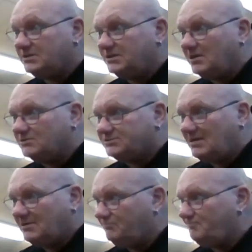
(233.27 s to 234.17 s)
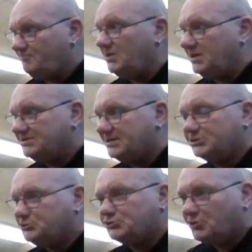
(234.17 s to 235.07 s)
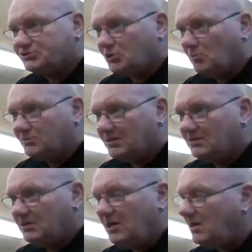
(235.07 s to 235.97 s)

You know, he said you shouldn't have told her.